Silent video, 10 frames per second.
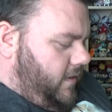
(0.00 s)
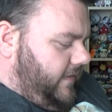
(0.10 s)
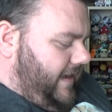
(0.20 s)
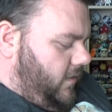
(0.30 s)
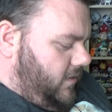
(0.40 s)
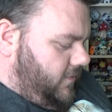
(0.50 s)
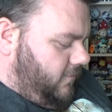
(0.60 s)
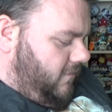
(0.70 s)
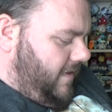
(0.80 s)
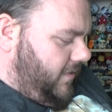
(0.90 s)
Star Wars
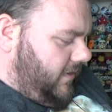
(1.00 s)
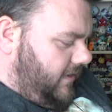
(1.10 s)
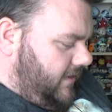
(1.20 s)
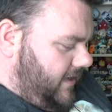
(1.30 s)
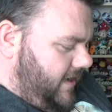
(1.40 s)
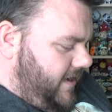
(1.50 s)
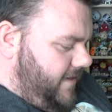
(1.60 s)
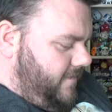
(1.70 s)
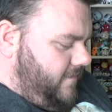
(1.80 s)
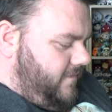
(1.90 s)
Rebels
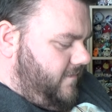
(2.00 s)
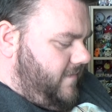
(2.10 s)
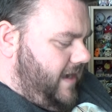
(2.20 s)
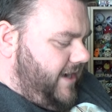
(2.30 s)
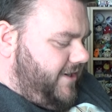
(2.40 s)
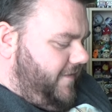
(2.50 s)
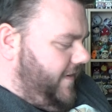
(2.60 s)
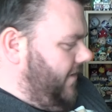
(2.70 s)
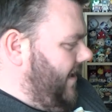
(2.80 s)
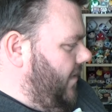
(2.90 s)
action
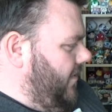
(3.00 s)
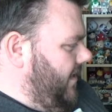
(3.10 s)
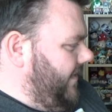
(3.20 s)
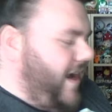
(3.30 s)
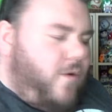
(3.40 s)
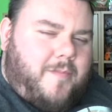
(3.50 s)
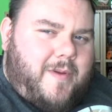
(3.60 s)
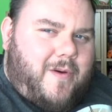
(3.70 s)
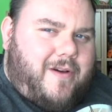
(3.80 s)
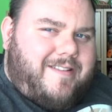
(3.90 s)
figure artwork. That would
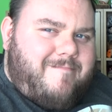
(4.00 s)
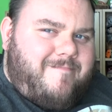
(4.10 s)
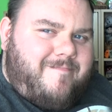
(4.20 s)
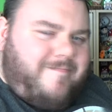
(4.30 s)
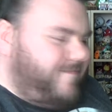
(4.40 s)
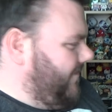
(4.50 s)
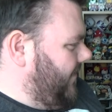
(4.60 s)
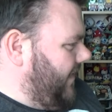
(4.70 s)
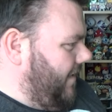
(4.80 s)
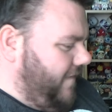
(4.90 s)
be awesome.
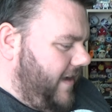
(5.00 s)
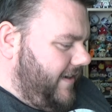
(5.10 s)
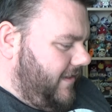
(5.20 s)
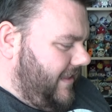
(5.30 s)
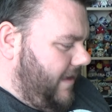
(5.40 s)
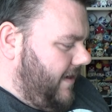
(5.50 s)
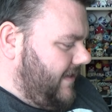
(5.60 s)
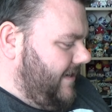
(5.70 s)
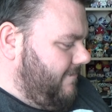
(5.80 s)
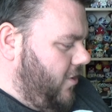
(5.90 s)
Of that final
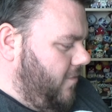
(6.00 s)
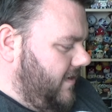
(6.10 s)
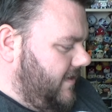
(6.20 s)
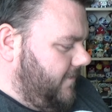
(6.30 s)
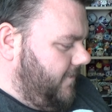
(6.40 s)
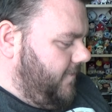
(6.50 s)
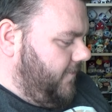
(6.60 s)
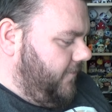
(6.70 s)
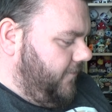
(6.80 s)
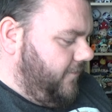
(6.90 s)
climactic moment.
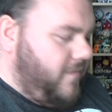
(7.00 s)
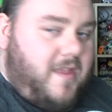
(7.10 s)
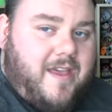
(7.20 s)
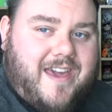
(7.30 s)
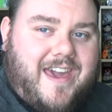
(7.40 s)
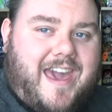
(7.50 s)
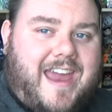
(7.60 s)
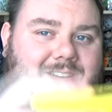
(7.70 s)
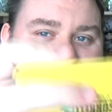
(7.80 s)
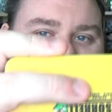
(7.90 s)

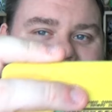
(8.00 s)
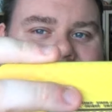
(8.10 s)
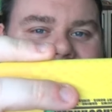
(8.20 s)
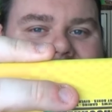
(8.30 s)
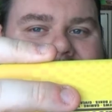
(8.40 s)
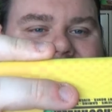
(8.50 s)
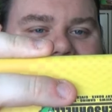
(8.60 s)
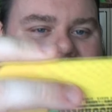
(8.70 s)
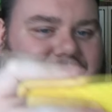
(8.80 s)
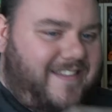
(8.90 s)
Anyway, let's
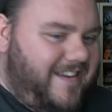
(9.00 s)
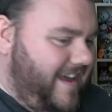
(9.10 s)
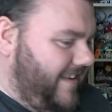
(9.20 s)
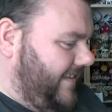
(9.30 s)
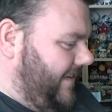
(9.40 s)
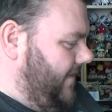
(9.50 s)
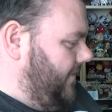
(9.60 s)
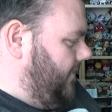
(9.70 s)
take it to the desk.